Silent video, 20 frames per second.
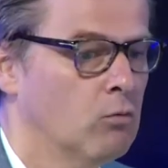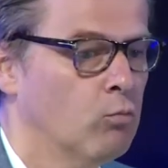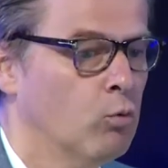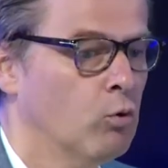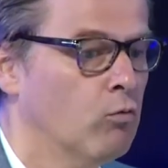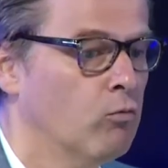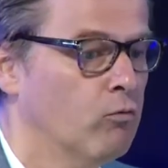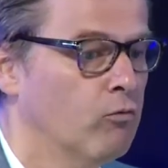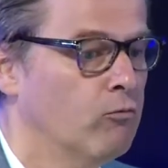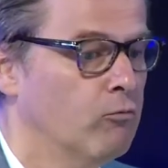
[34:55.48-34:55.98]

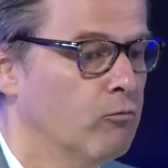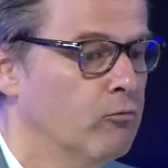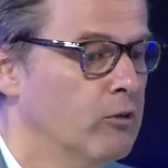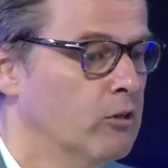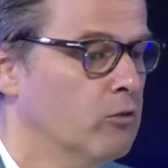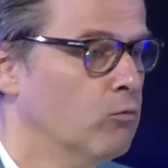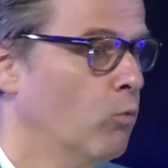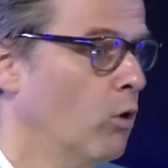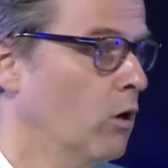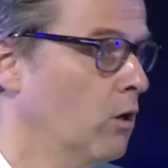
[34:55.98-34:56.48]
would
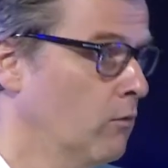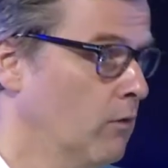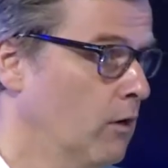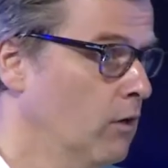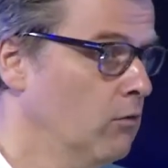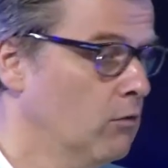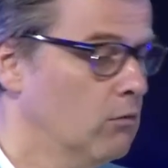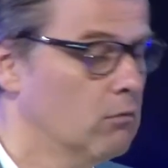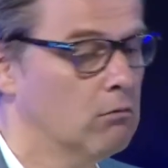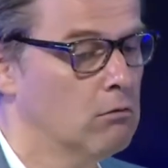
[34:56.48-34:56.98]
fit one of
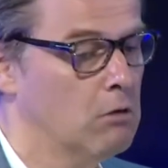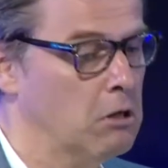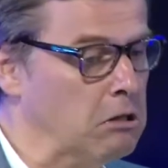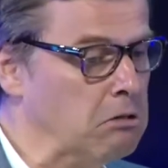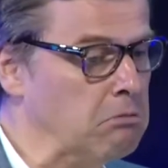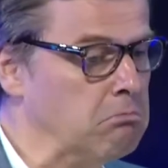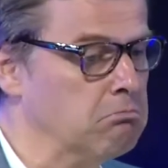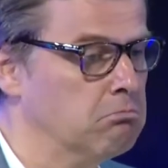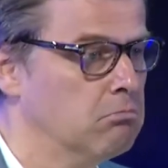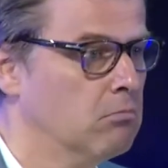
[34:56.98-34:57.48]
us,
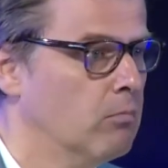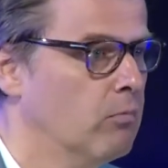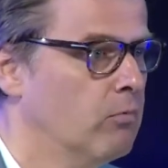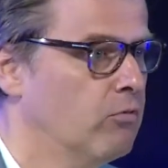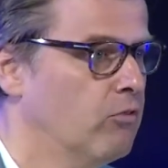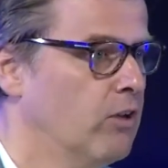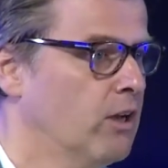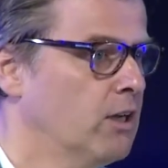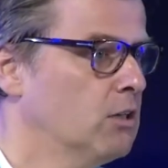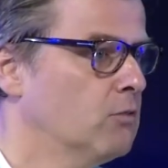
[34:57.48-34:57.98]
and
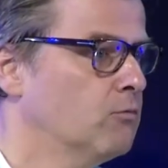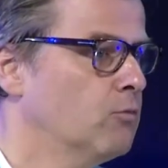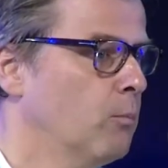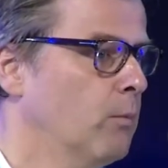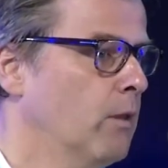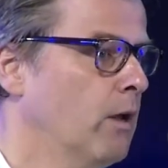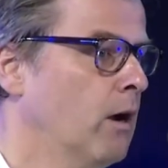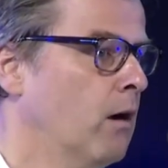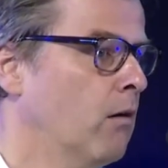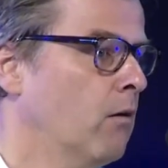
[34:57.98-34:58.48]
take it from
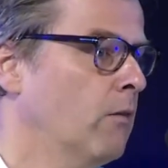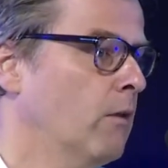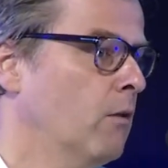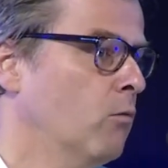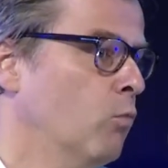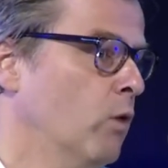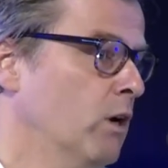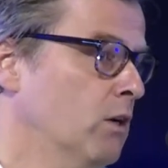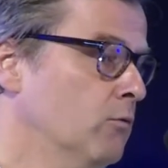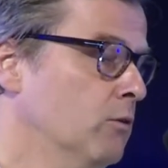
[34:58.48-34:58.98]
there, and
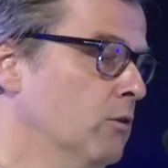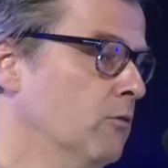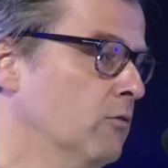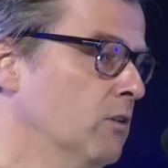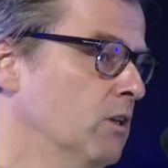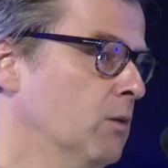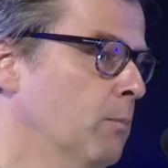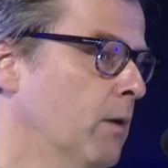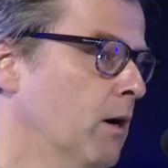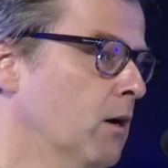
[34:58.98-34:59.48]
then wait for the
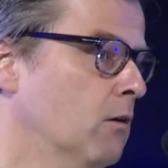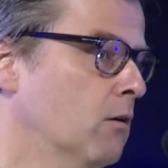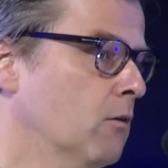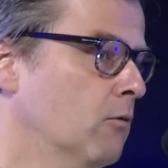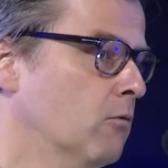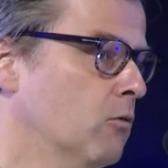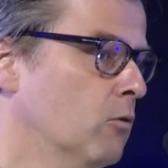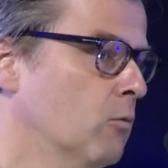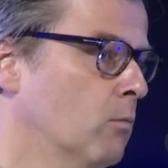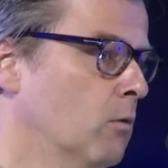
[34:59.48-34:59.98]
feedback
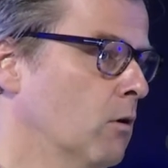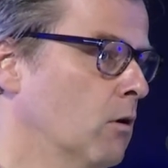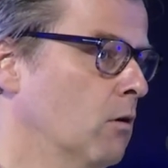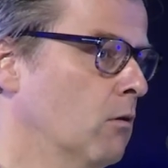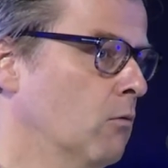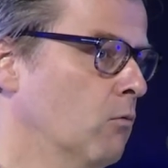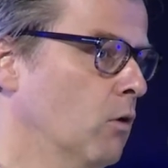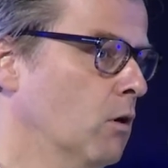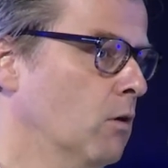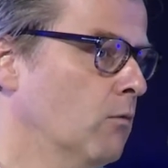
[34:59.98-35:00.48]
from
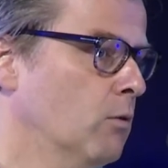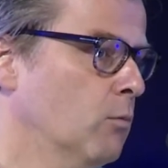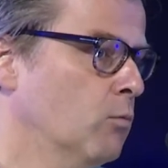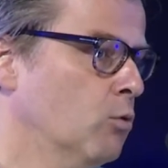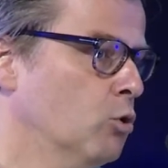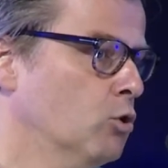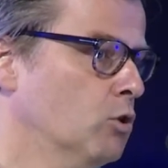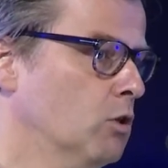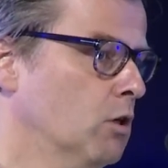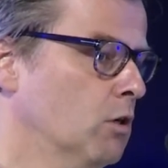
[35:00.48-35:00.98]
one of the
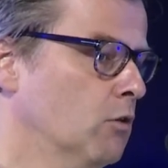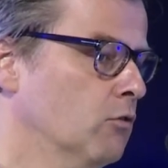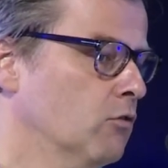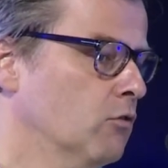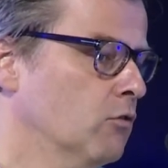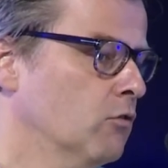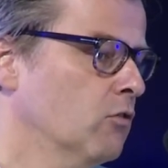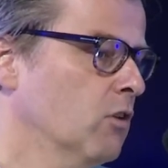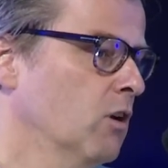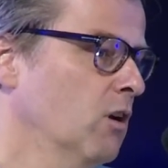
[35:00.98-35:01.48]

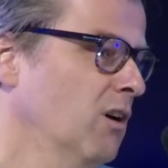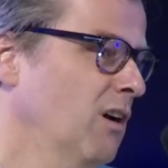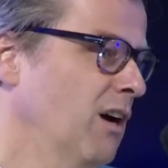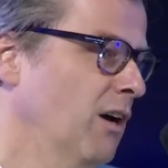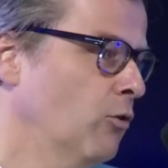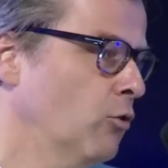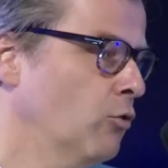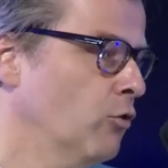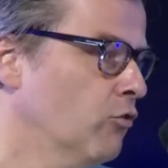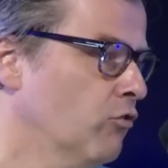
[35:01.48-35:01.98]
broadcasters.
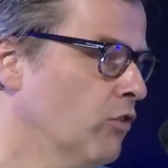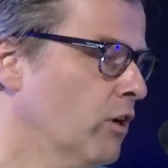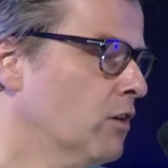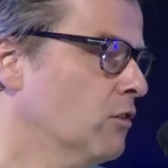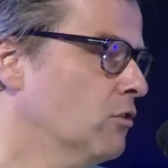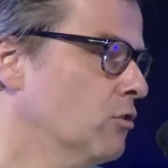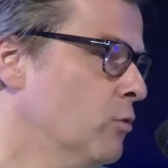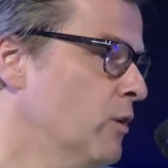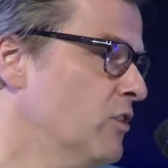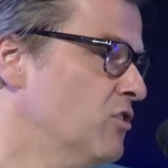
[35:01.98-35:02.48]
And on your
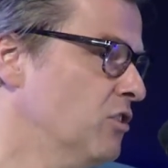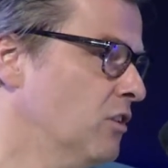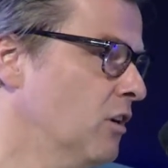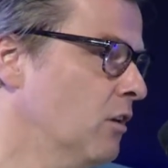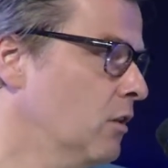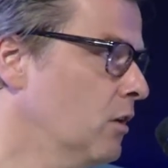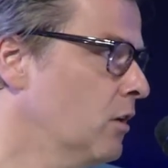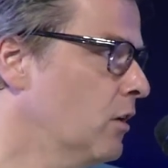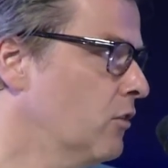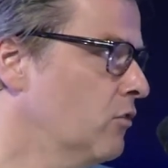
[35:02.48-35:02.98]
second question, I
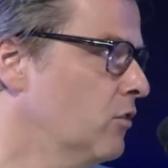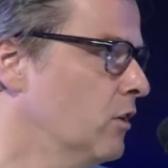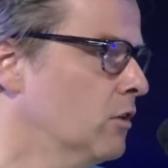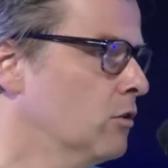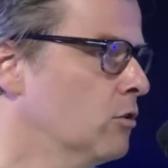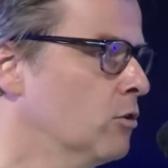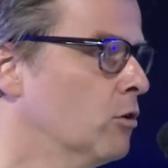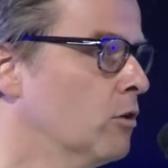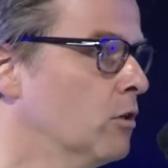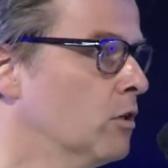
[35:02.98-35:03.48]
think I said
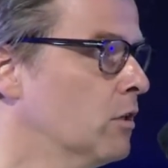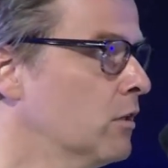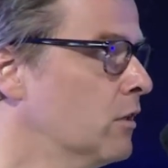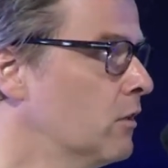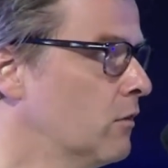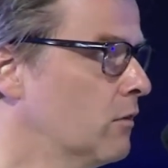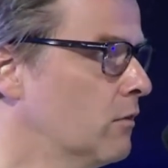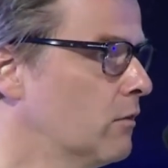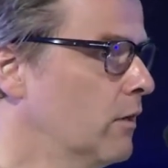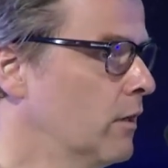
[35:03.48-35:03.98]
it earlier,
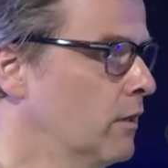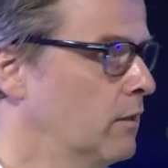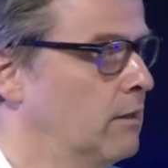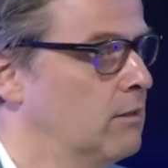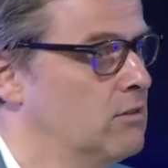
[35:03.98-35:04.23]
it